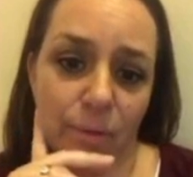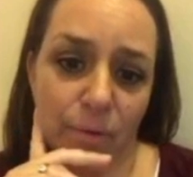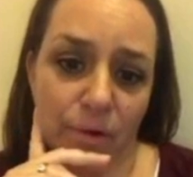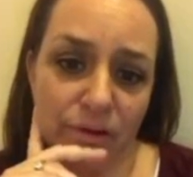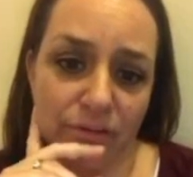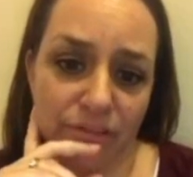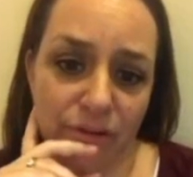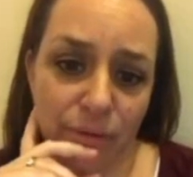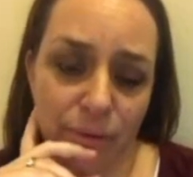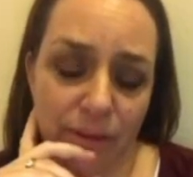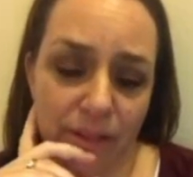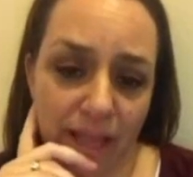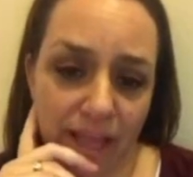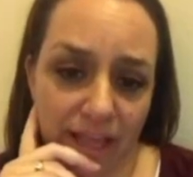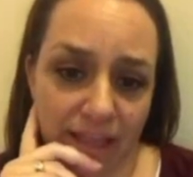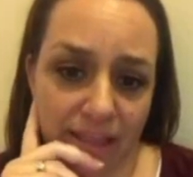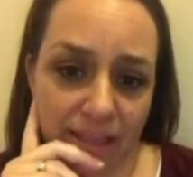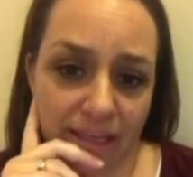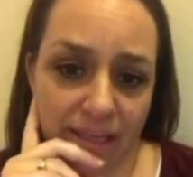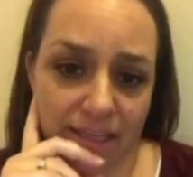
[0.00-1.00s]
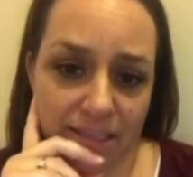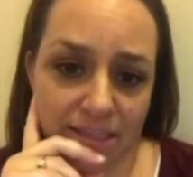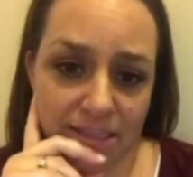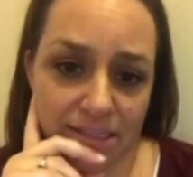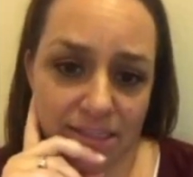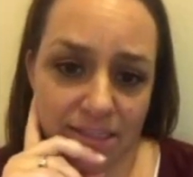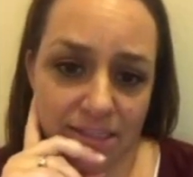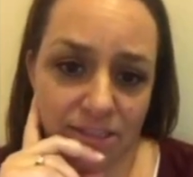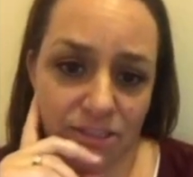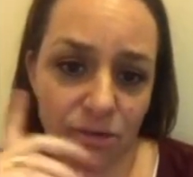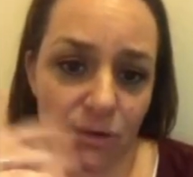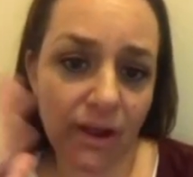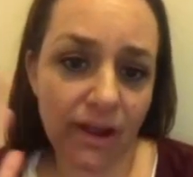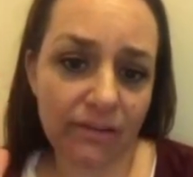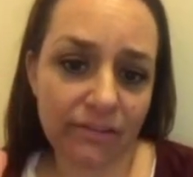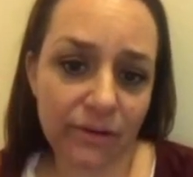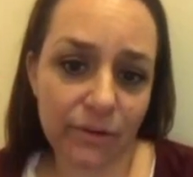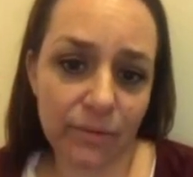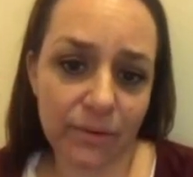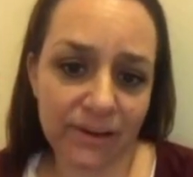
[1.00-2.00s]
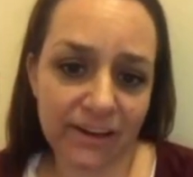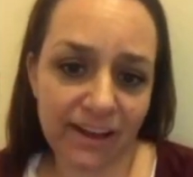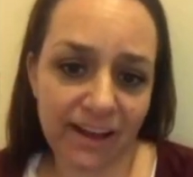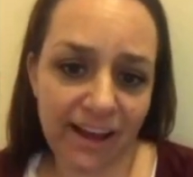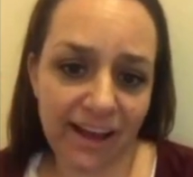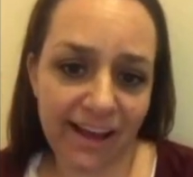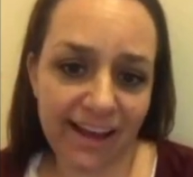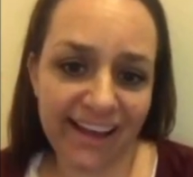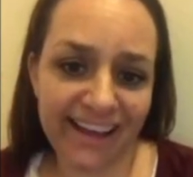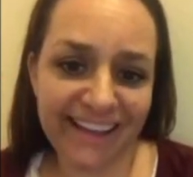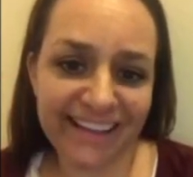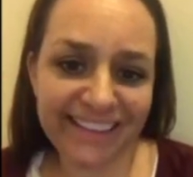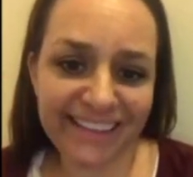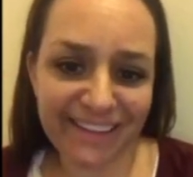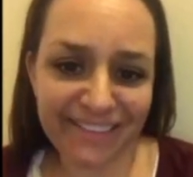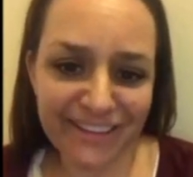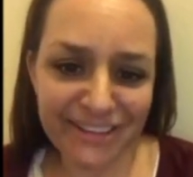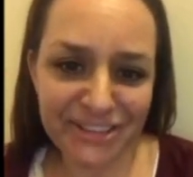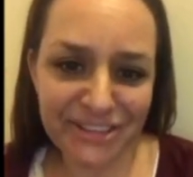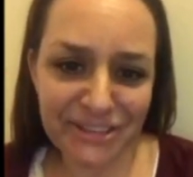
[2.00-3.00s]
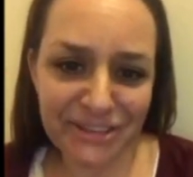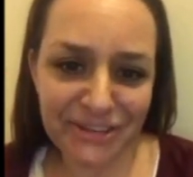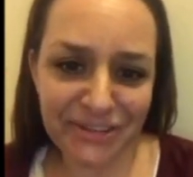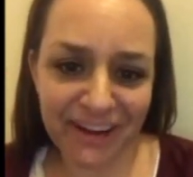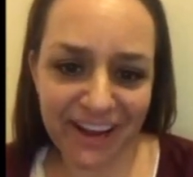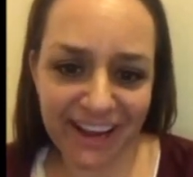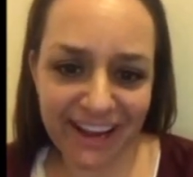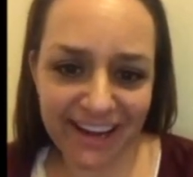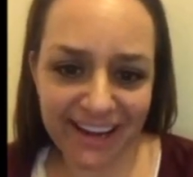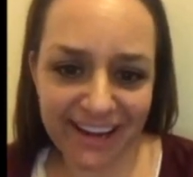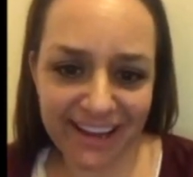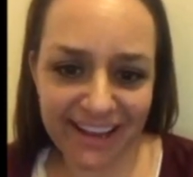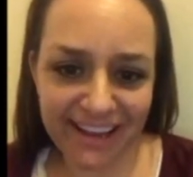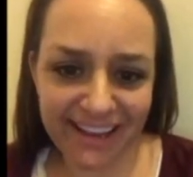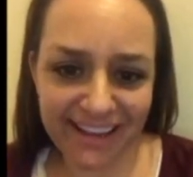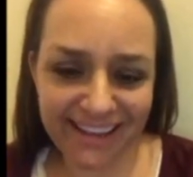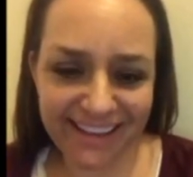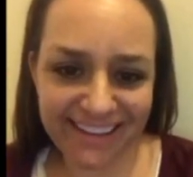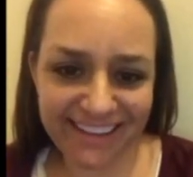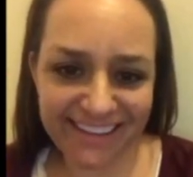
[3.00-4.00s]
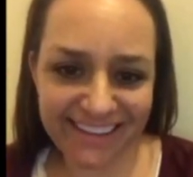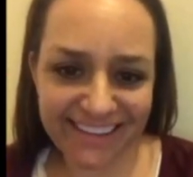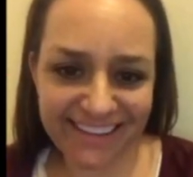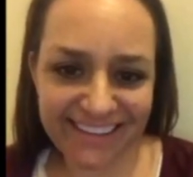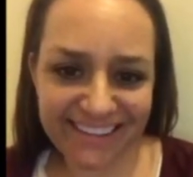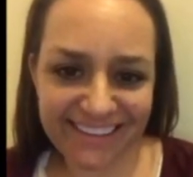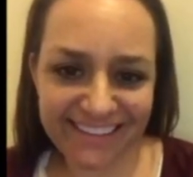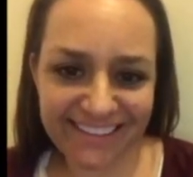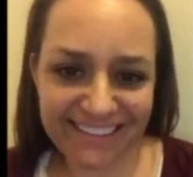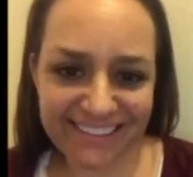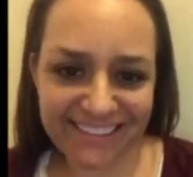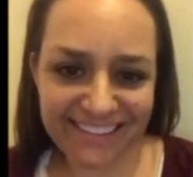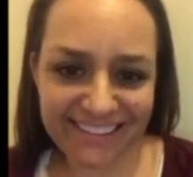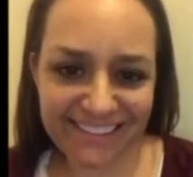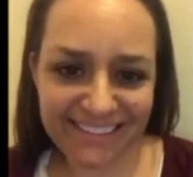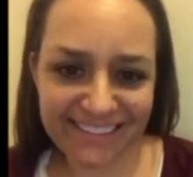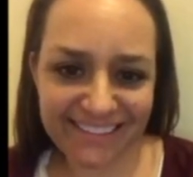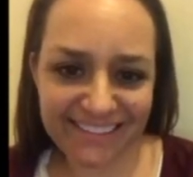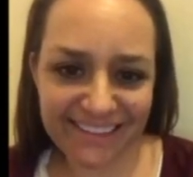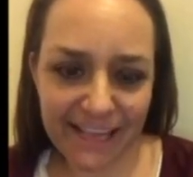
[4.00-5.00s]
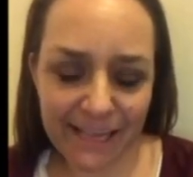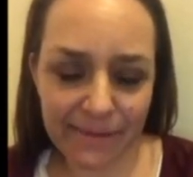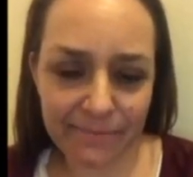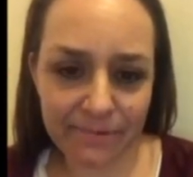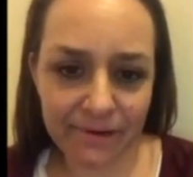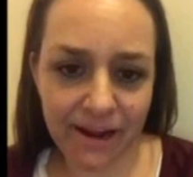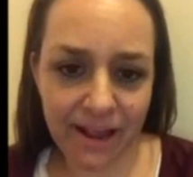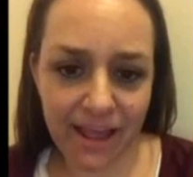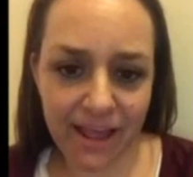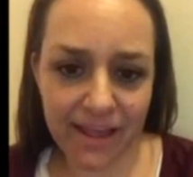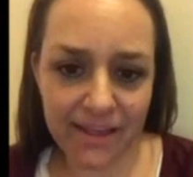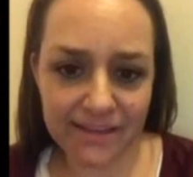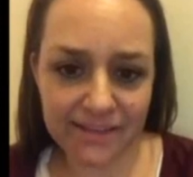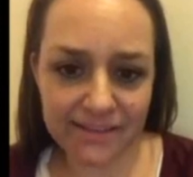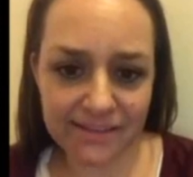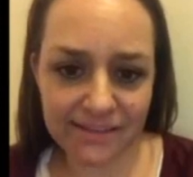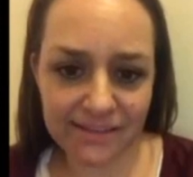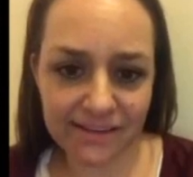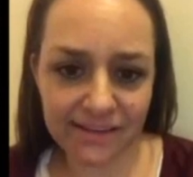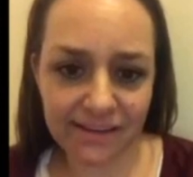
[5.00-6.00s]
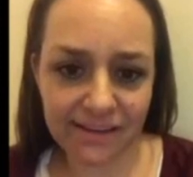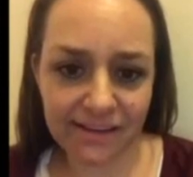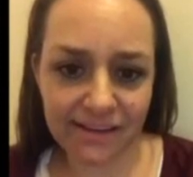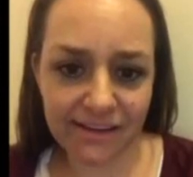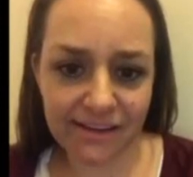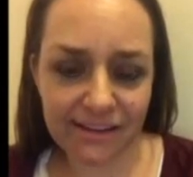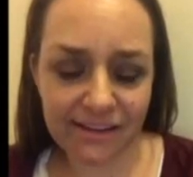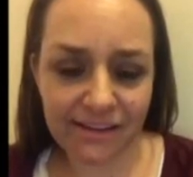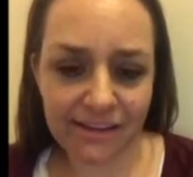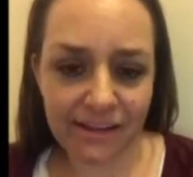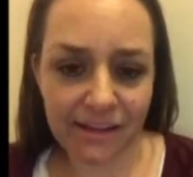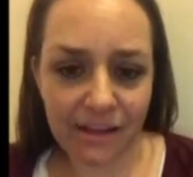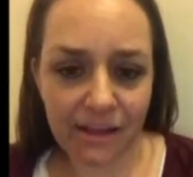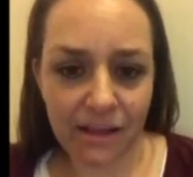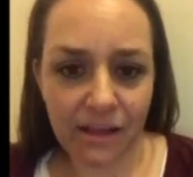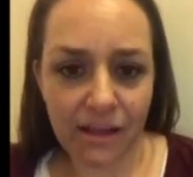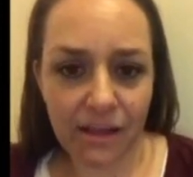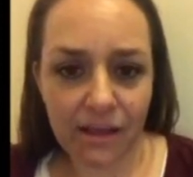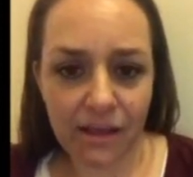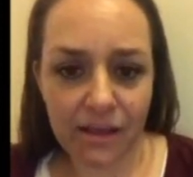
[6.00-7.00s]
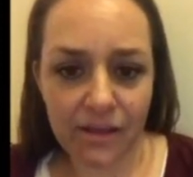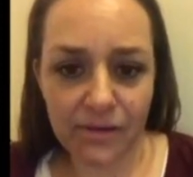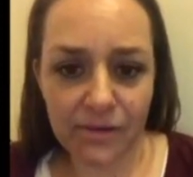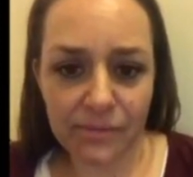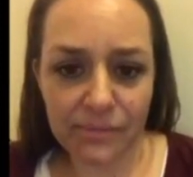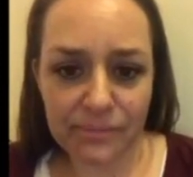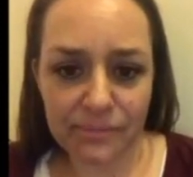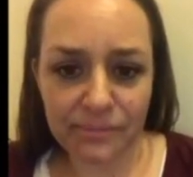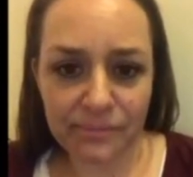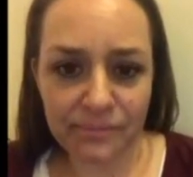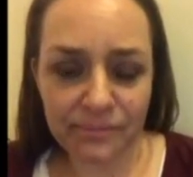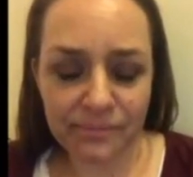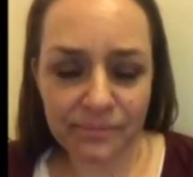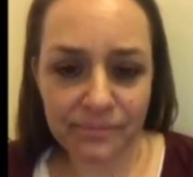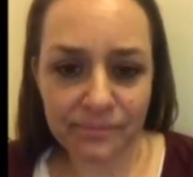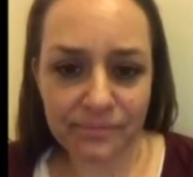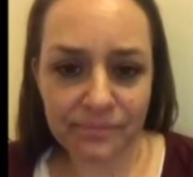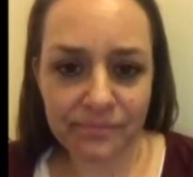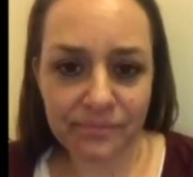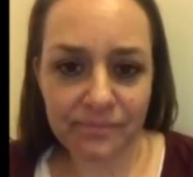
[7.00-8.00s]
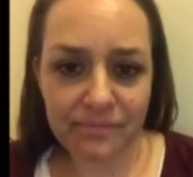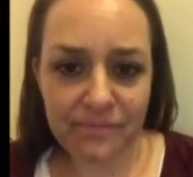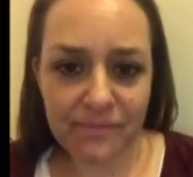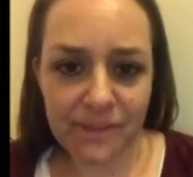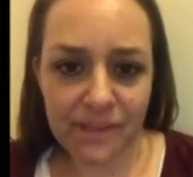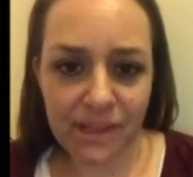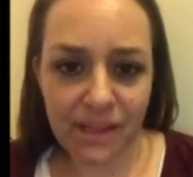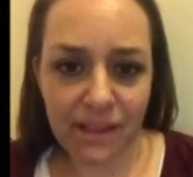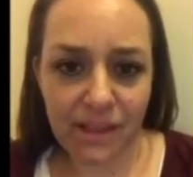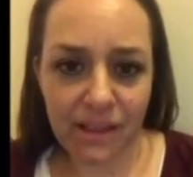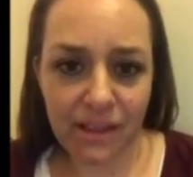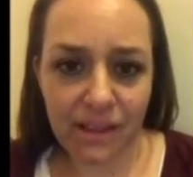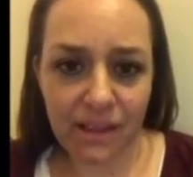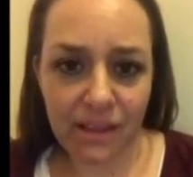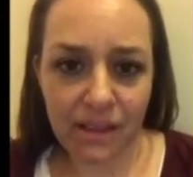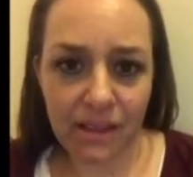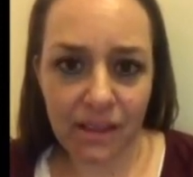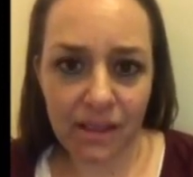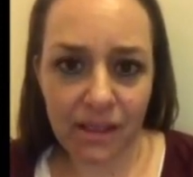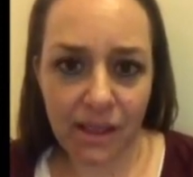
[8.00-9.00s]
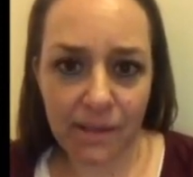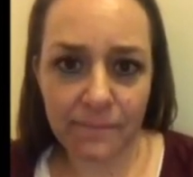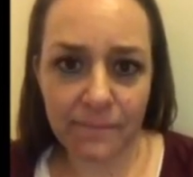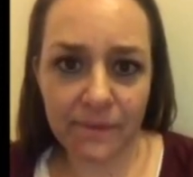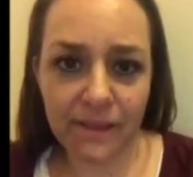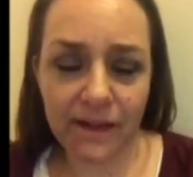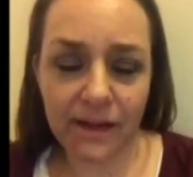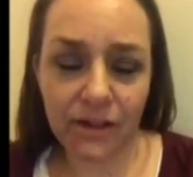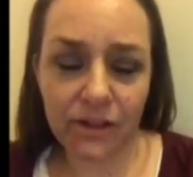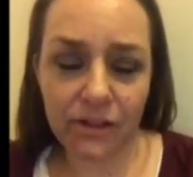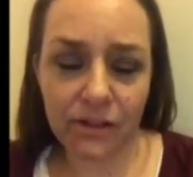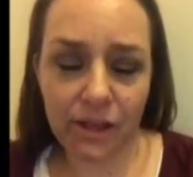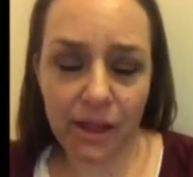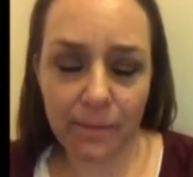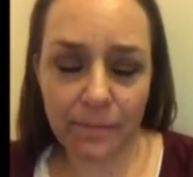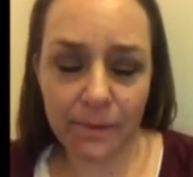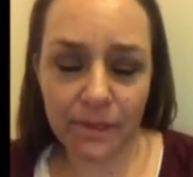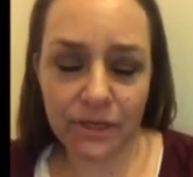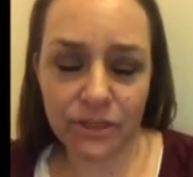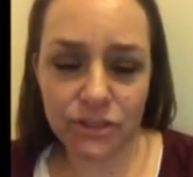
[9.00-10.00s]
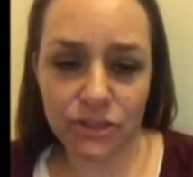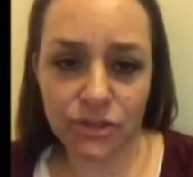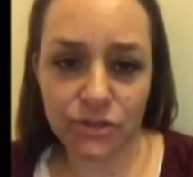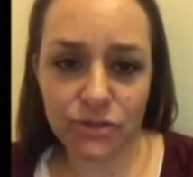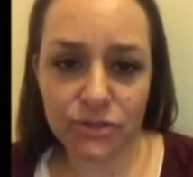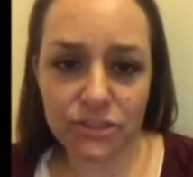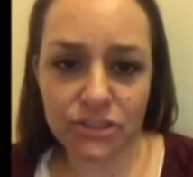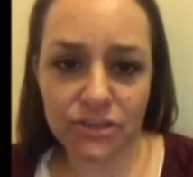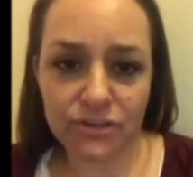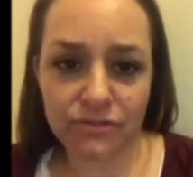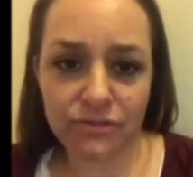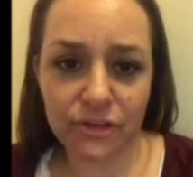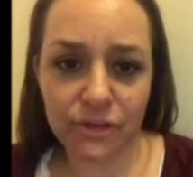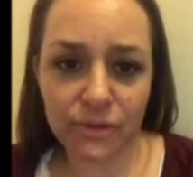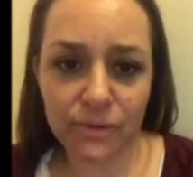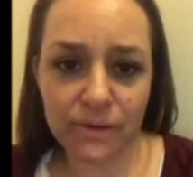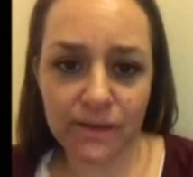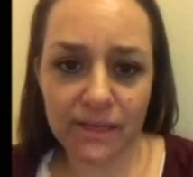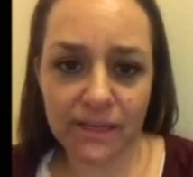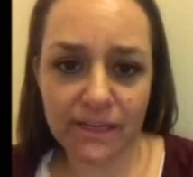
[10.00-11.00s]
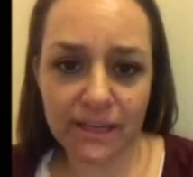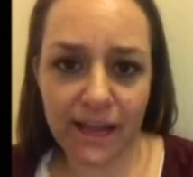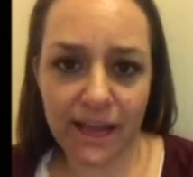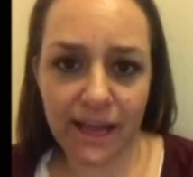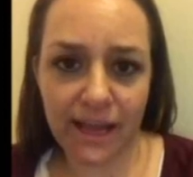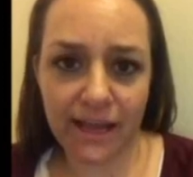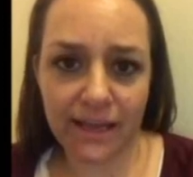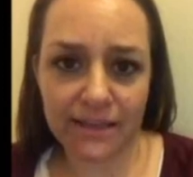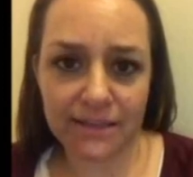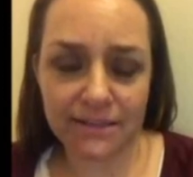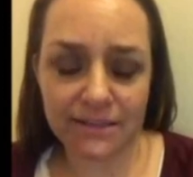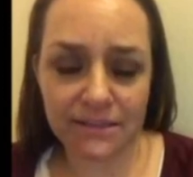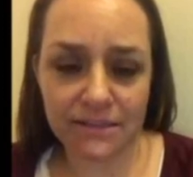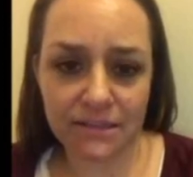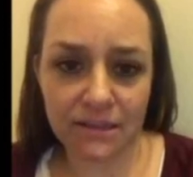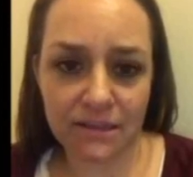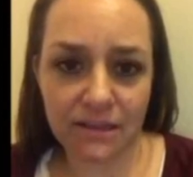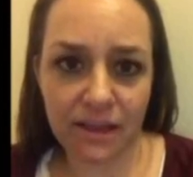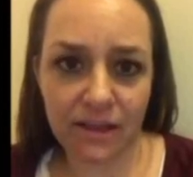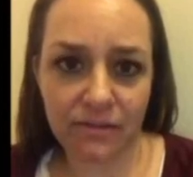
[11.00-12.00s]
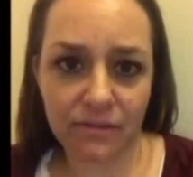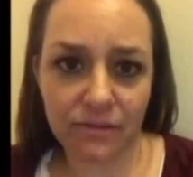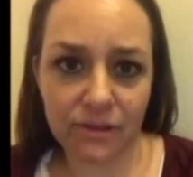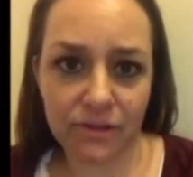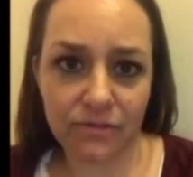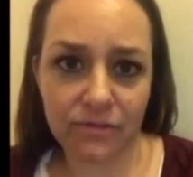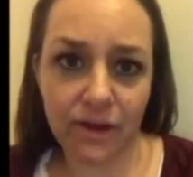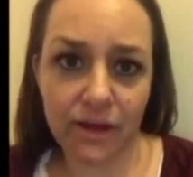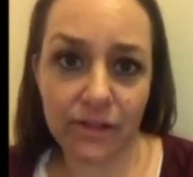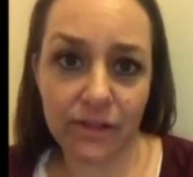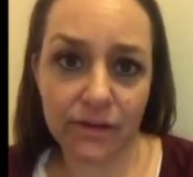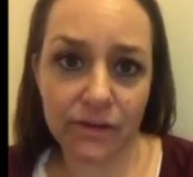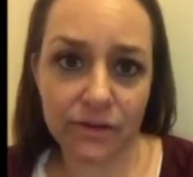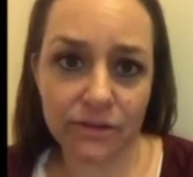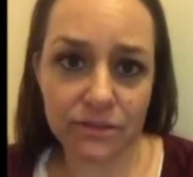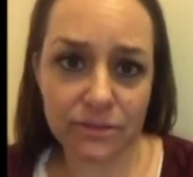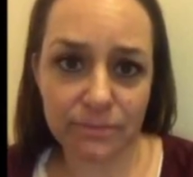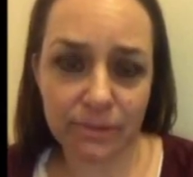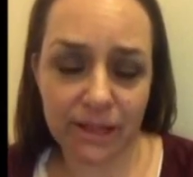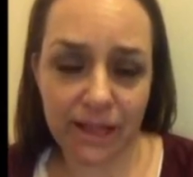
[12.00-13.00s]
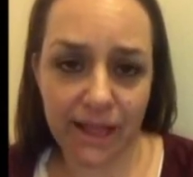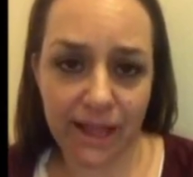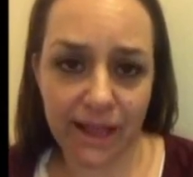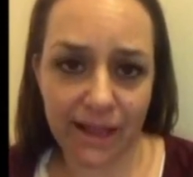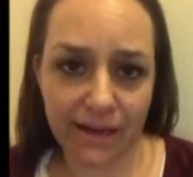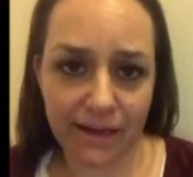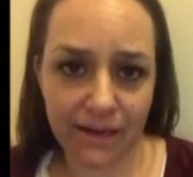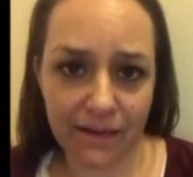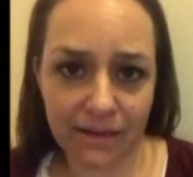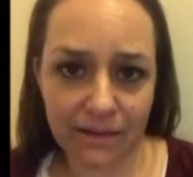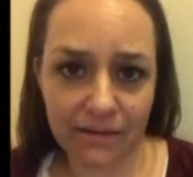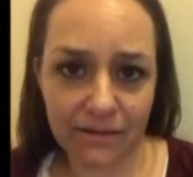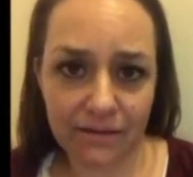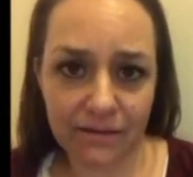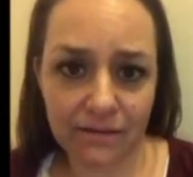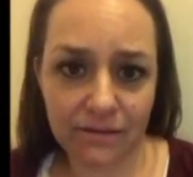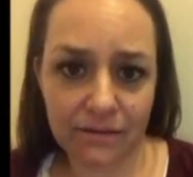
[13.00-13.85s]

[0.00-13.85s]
to I want to view it like this. So everyone got love you too, Ida. Hey Brett. Um, I'm gonna I'm gonna choose to view it as Heavenly Father's plan.